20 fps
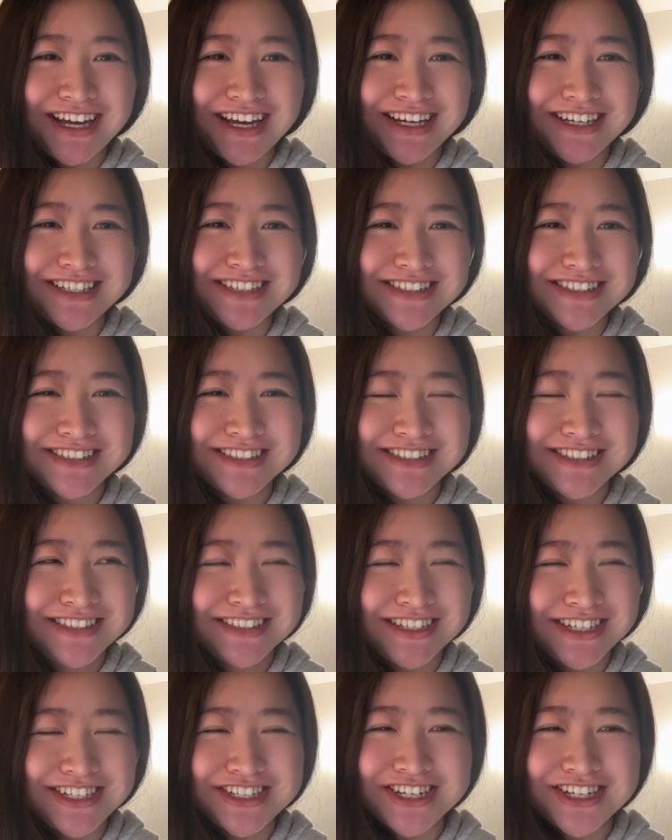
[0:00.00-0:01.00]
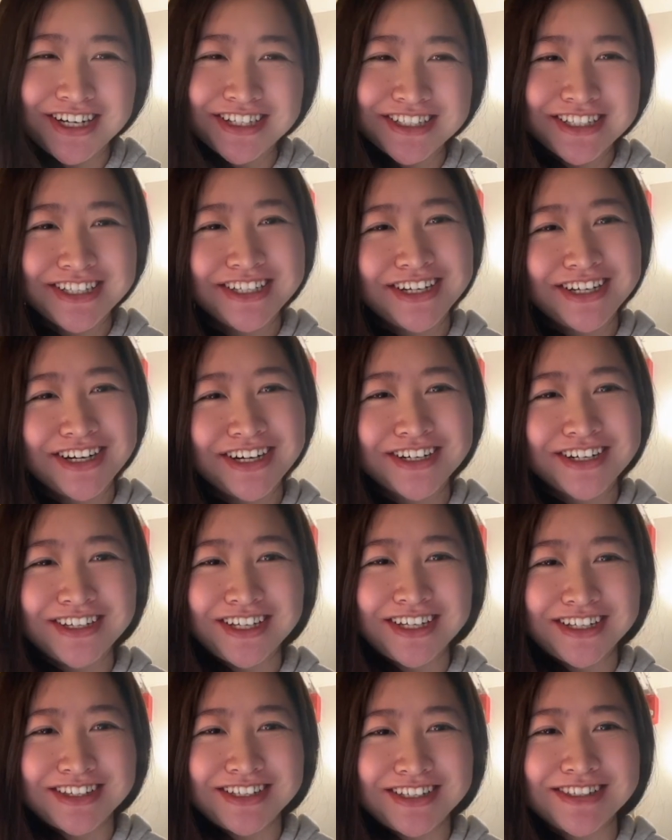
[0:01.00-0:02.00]
as a Charlie card,
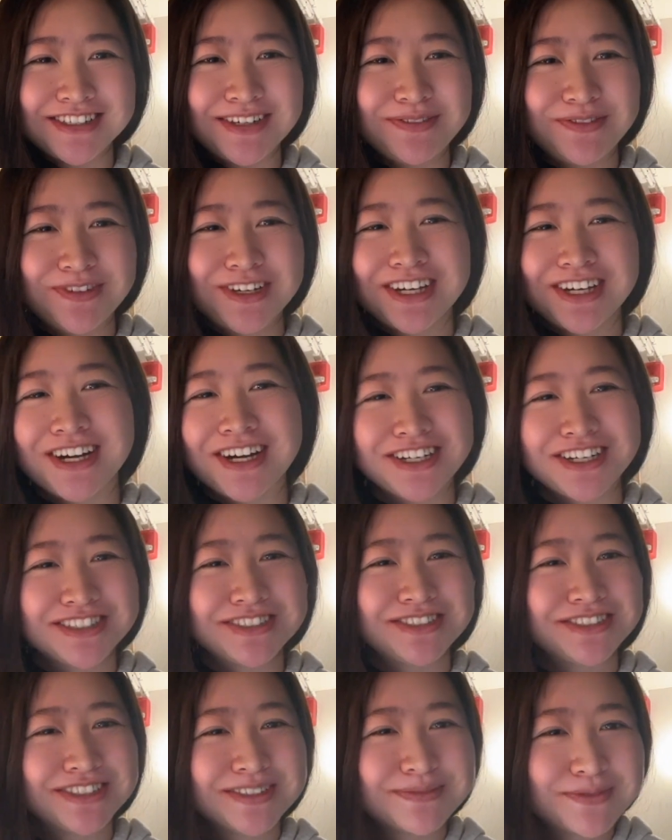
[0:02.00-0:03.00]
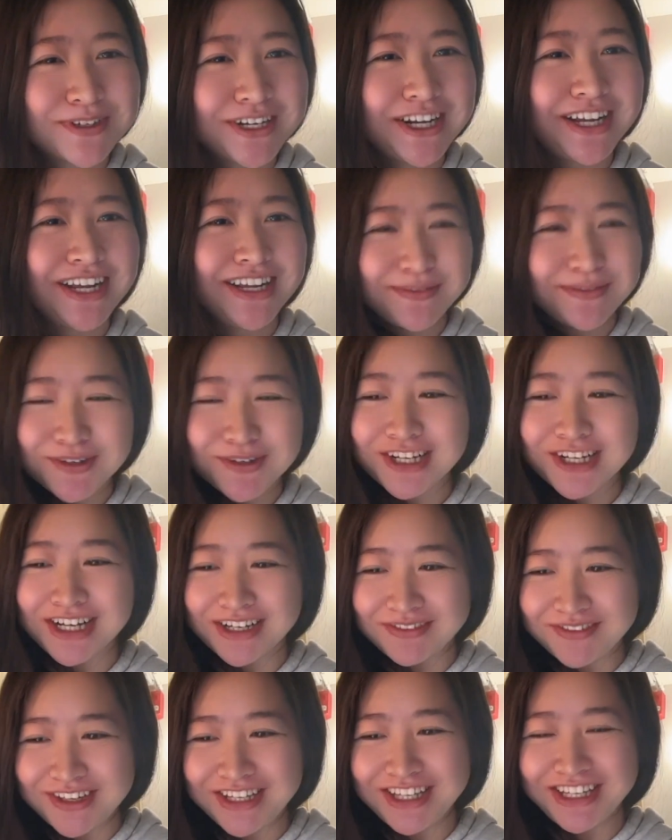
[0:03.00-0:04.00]
like the subway card, so it's pretty
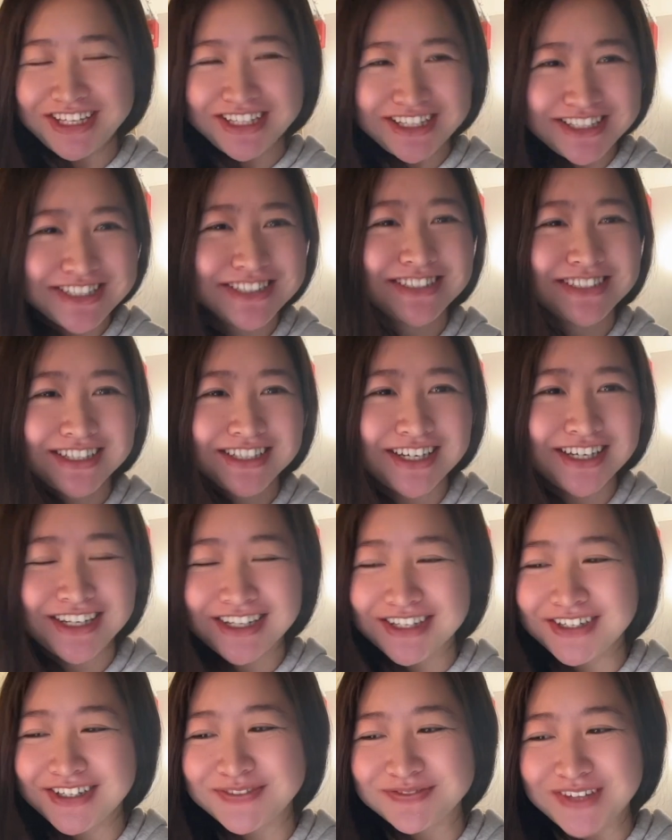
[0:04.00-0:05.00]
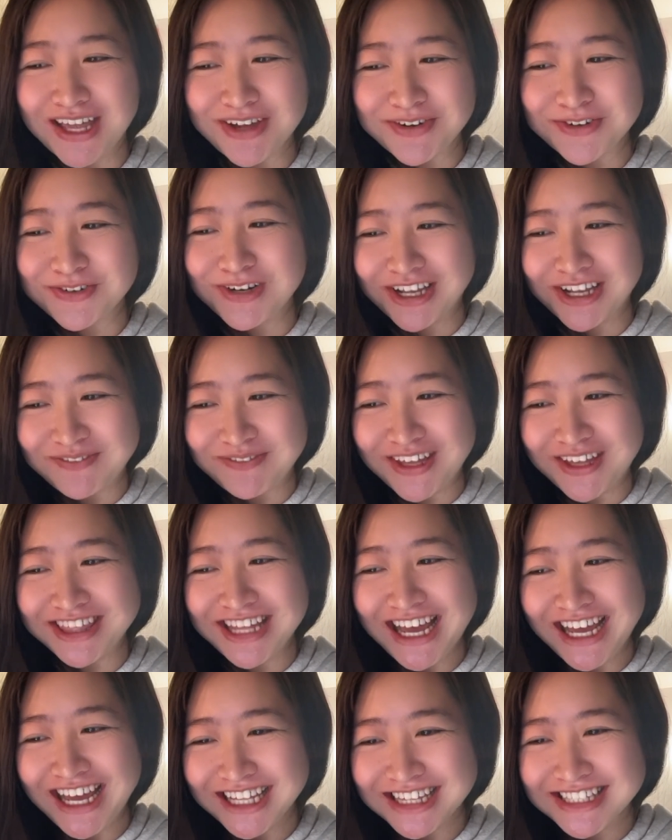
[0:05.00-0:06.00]
convenient. I would recommend
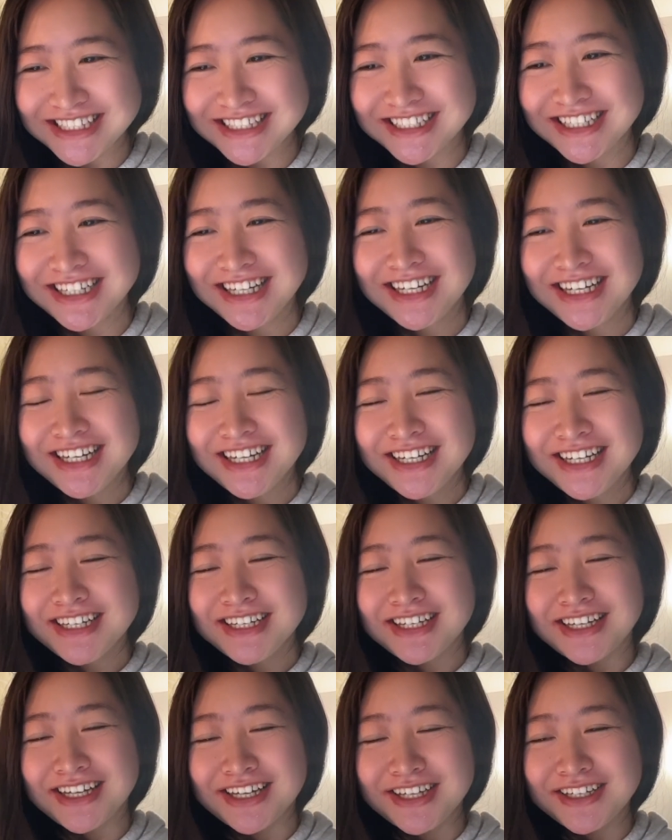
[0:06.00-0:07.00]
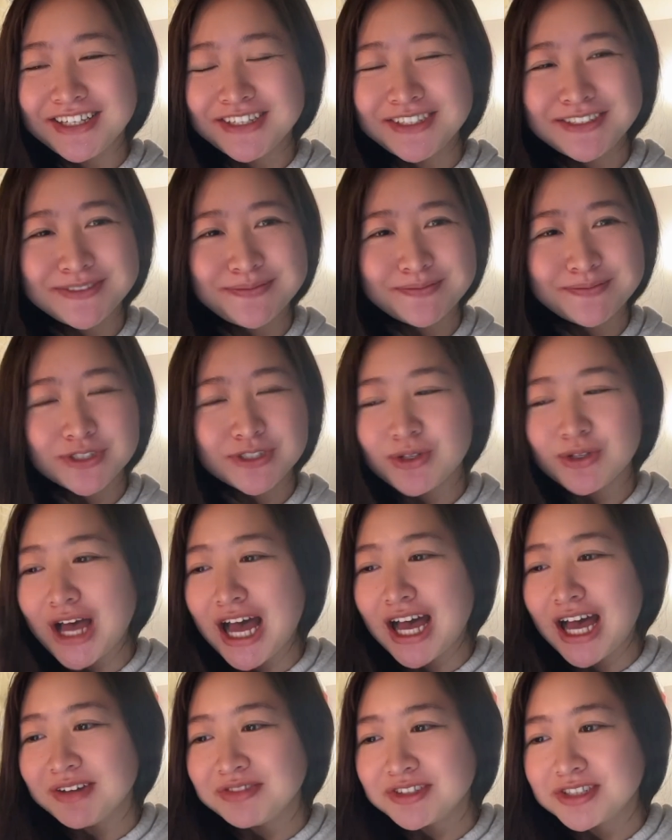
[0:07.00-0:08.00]
that. So
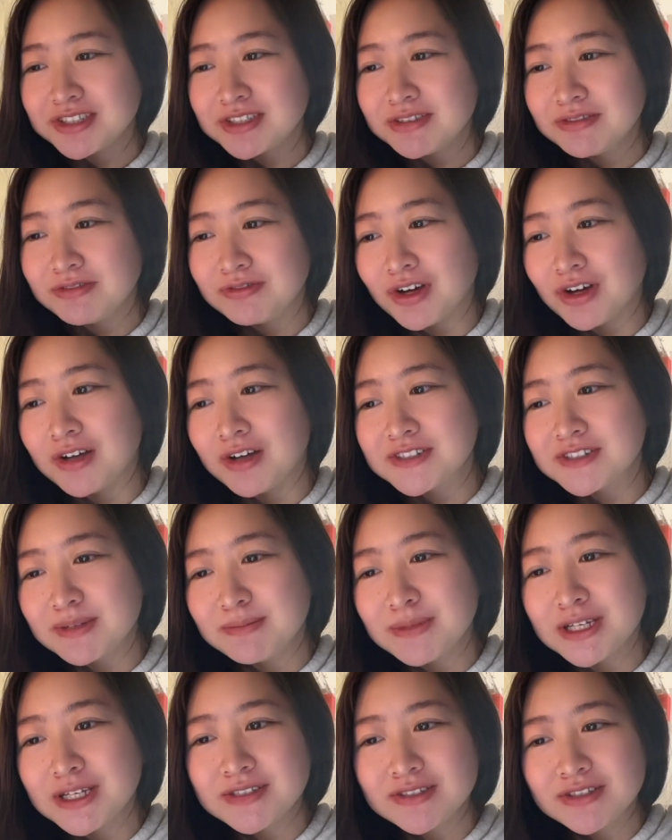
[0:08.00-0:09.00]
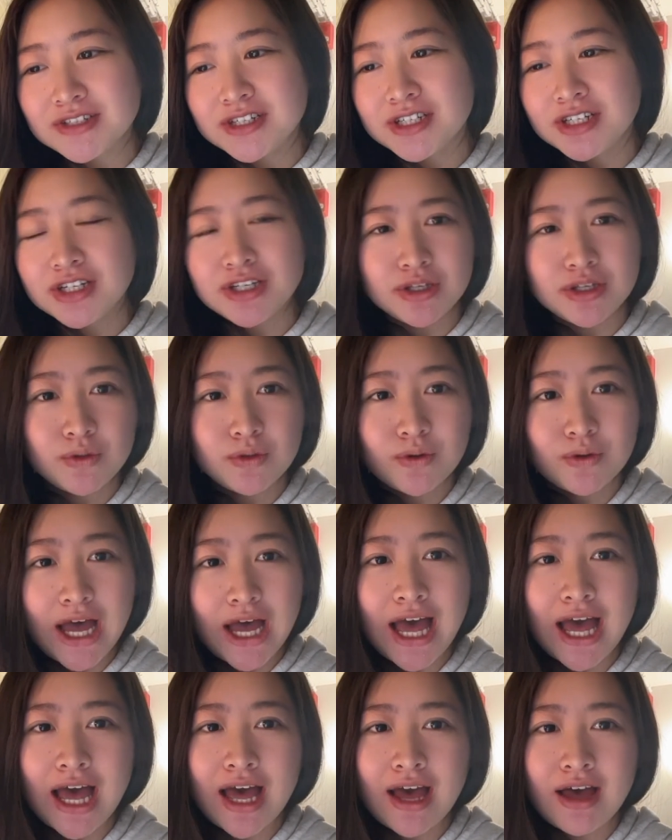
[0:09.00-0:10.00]
after fall semester, you
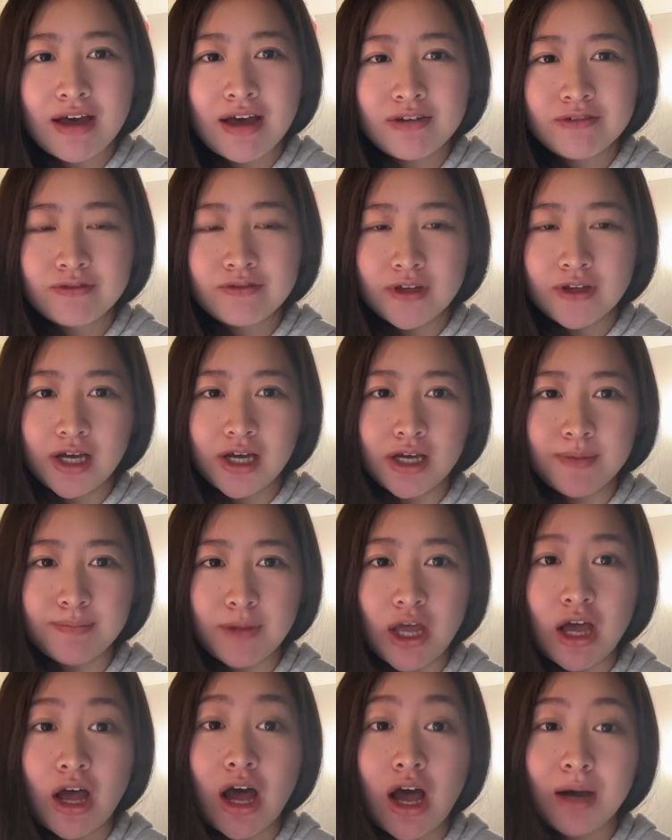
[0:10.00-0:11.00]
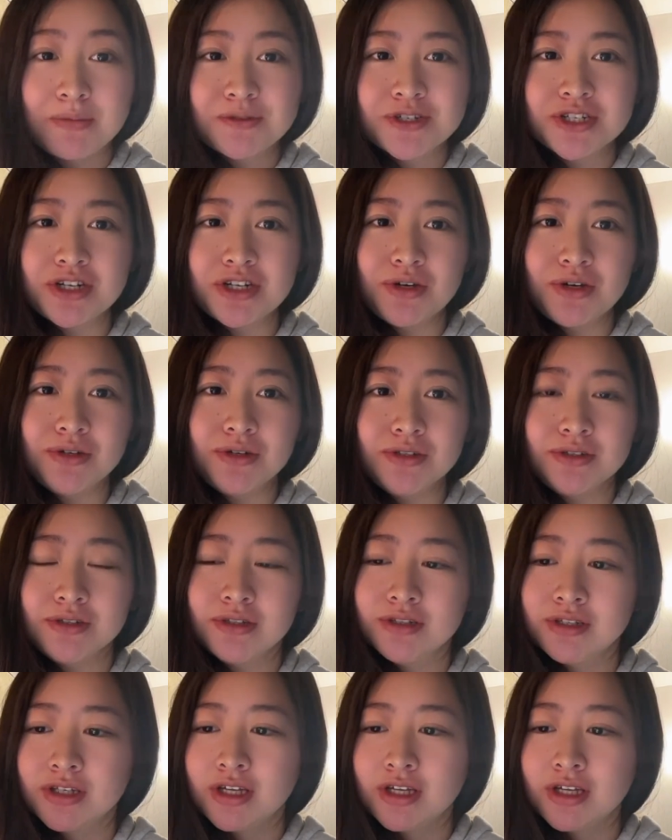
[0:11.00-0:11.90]
have an optional